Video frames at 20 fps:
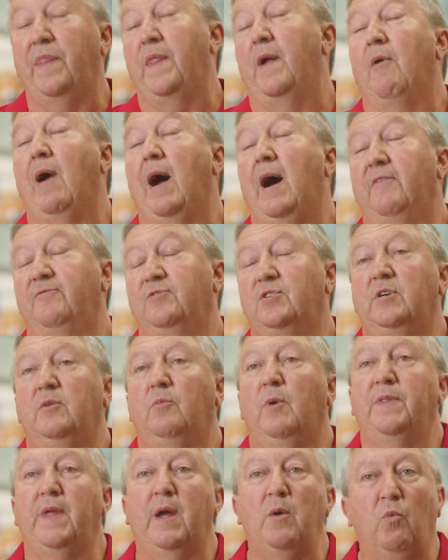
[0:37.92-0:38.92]
what they're
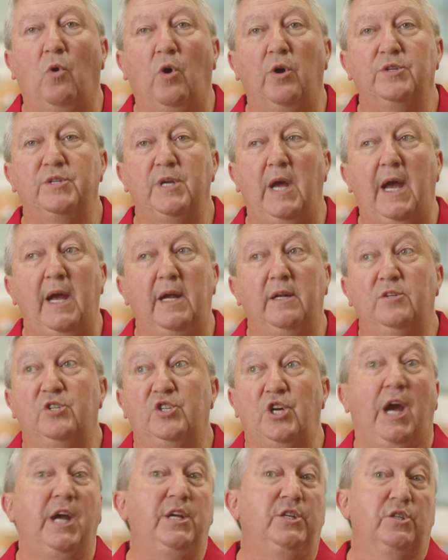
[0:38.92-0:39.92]
after, what they want,
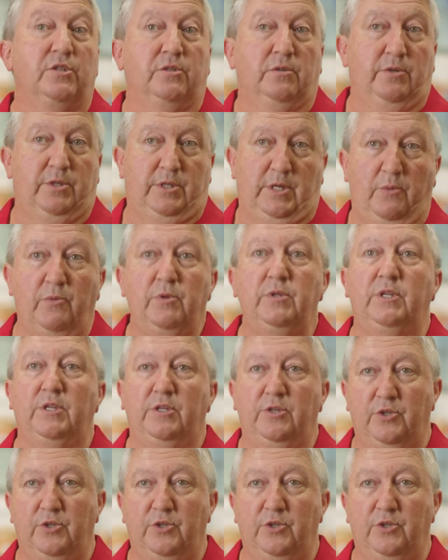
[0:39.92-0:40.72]
and changes also in the